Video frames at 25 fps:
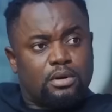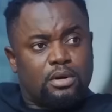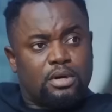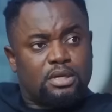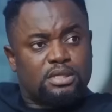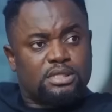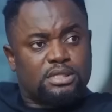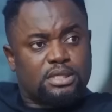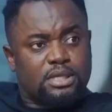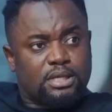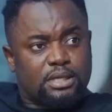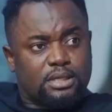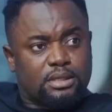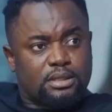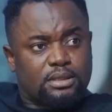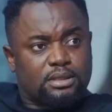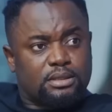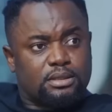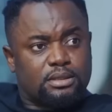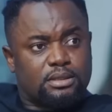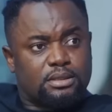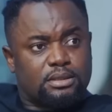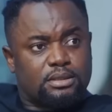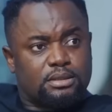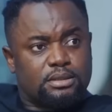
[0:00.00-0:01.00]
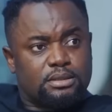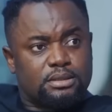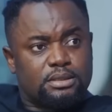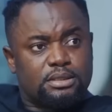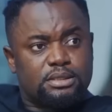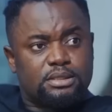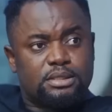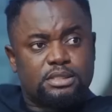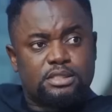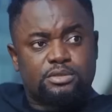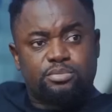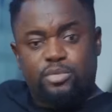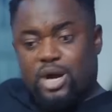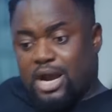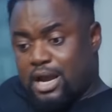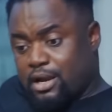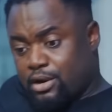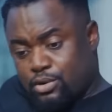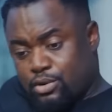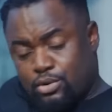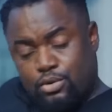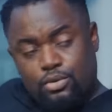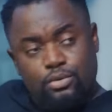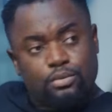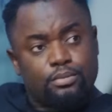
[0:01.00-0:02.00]
Oscar, this is my
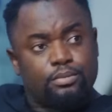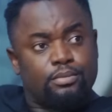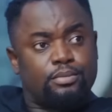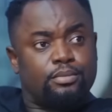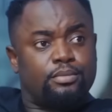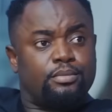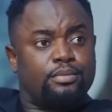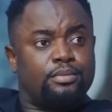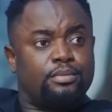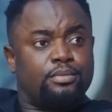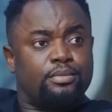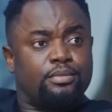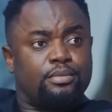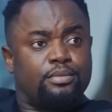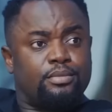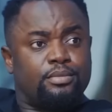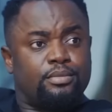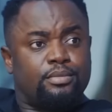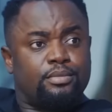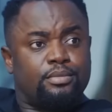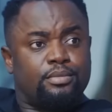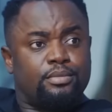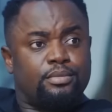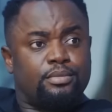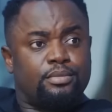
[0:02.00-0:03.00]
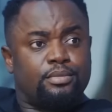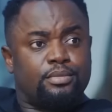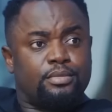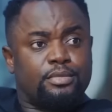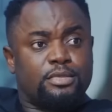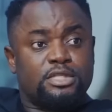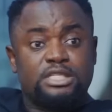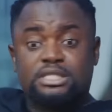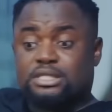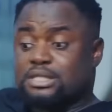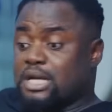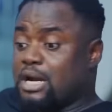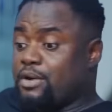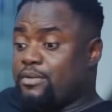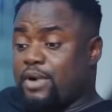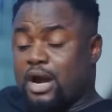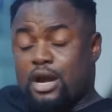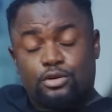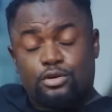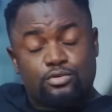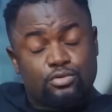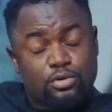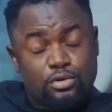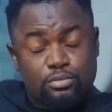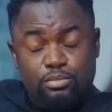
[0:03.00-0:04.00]
home. This is how I
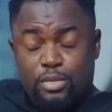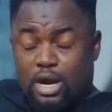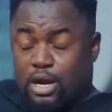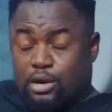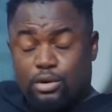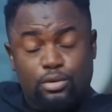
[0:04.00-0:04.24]
run my